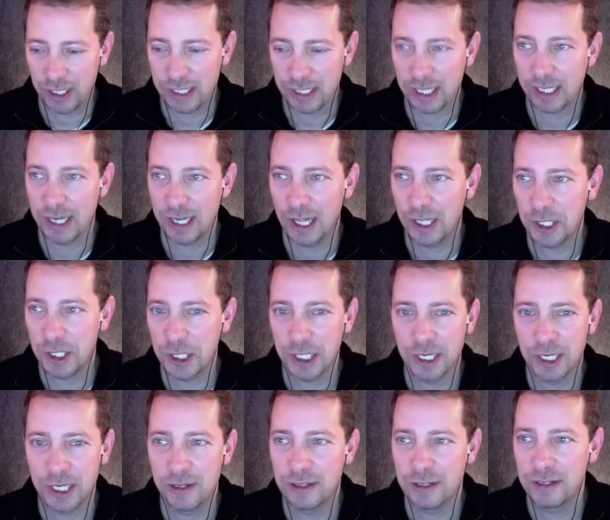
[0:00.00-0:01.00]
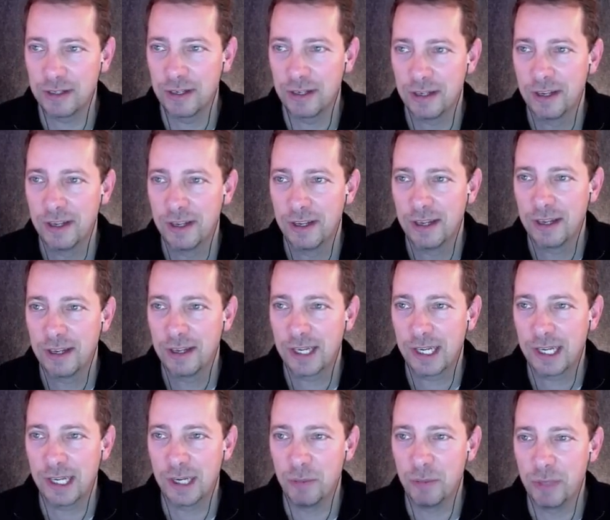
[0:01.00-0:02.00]
technology here is
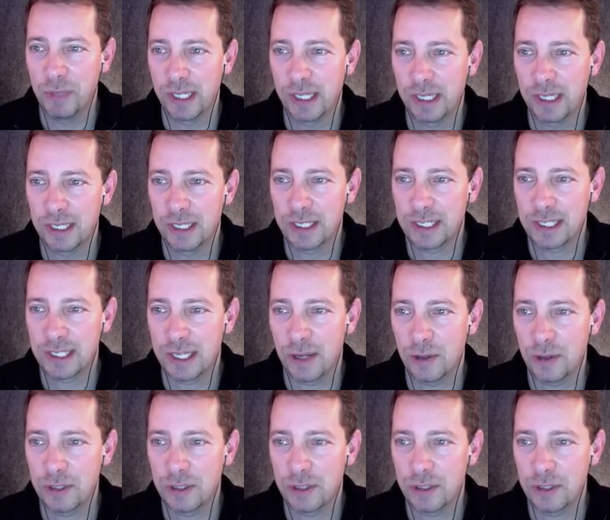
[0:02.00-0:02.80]
going to be a little slow.